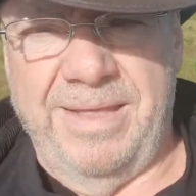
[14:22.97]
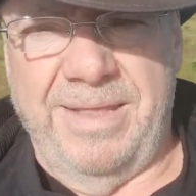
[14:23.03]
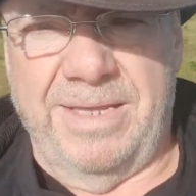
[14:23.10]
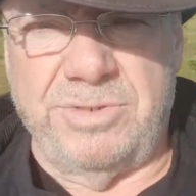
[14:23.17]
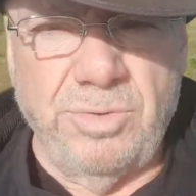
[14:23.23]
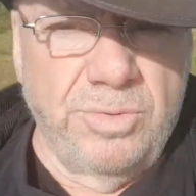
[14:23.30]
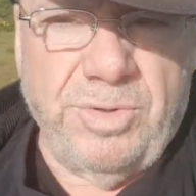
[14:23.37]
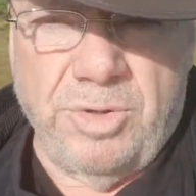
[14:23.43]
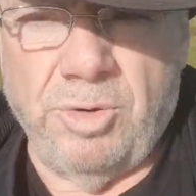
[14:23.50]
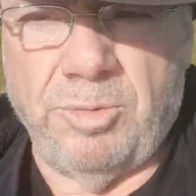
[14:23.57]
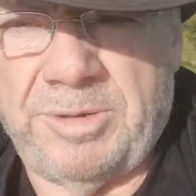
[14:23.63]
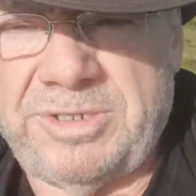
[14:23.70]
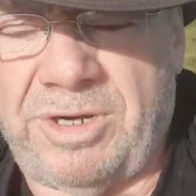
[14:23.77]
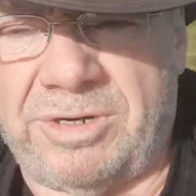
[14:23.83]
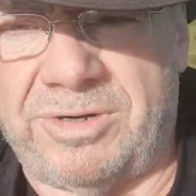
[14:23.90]
That's all the
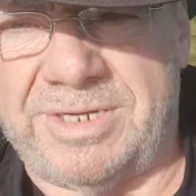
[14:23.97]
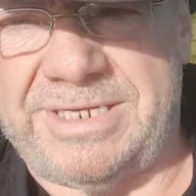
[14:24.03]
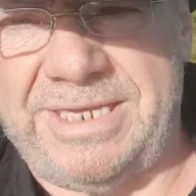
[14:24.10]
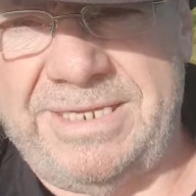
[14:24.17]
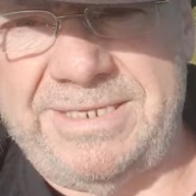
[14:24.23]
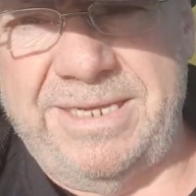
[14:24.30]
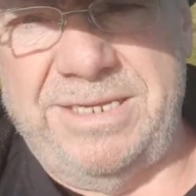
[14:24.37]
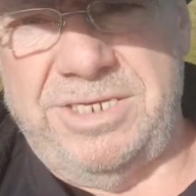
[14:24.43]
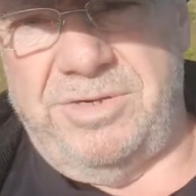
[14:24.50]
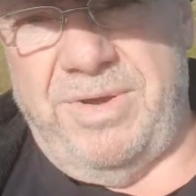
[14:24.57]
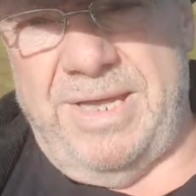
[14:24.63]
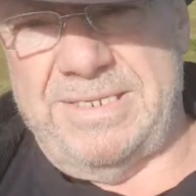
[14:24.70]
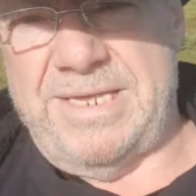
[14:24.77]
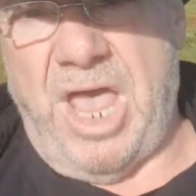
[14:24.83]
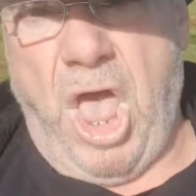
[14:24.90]
corporatocracy sees you
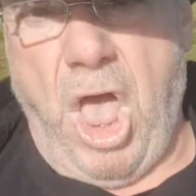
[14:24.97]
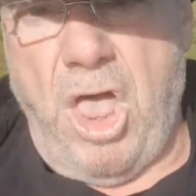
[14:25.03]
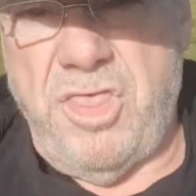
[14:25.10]
as, a